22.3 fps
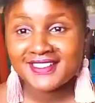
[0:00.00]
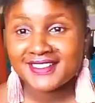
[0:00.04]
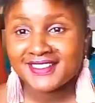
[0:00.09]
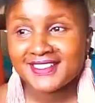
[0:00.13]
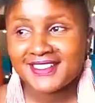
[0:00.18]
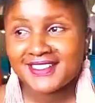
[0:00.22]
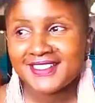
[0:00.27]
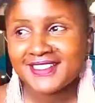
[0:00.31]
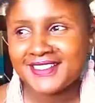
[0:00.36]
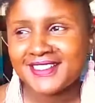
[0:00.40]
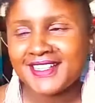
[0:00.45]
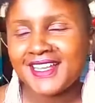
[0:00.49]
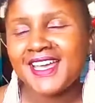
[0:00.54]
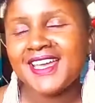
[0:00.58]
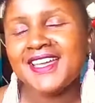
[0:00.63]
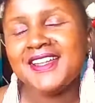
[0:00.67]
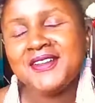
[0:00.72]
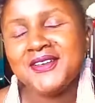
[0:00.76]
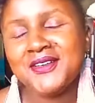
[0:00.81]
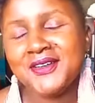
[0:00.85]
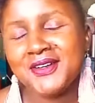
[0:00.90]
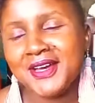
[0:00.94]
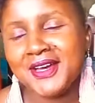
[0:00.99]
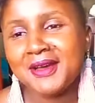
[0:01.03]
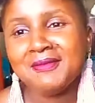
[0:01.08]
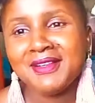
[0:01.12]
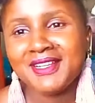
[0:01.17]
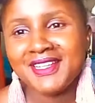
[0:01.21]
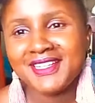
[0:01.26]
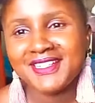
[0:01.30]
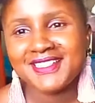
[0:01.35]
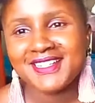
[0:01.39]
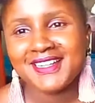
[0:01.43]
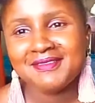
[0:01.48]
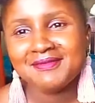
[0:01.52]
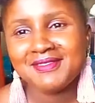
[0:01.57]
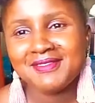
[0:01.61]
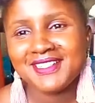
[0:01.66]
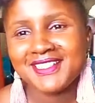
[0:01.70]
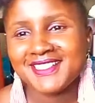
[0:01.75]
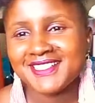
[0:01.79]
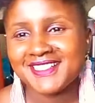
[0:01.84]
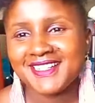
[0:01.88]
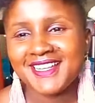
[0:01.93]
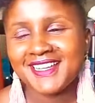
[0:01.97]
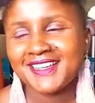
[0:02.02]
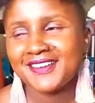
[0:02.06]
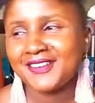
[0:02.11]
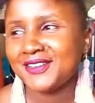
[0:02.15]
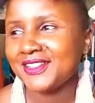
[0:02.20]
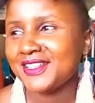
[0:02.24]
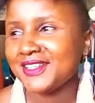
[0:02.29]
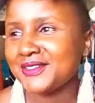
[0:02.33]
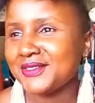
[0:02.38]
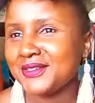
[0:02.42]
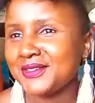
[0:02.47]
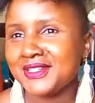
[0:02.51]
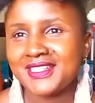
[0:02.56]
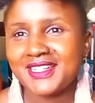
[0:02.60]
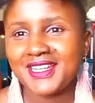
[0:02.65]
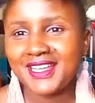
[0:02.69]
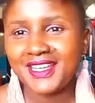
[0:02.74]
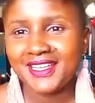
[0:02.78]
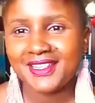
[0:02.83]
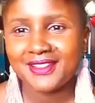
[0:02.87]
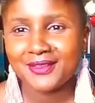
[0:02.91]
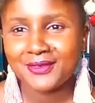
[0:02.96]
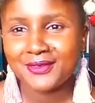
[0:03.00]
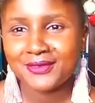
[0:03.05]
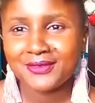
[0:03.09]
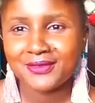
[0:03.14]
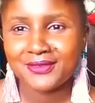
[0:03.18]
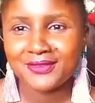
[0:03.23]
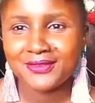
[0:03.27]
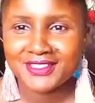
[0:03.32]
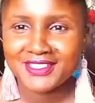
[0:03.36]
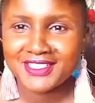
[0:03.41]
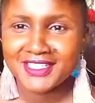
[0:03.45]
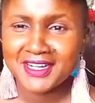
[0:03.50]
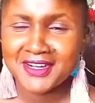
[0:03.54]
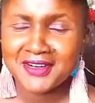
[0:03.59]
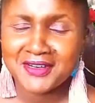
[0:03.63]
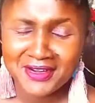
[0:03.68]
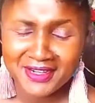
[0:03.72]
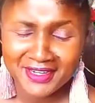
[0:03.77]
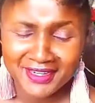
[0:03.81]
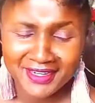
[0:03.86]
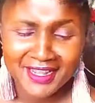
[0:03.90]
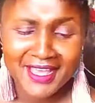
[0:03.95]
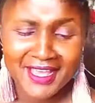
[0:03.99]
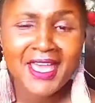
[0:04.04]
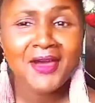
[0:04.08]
since I know I'm late, it's like on the 28th of January.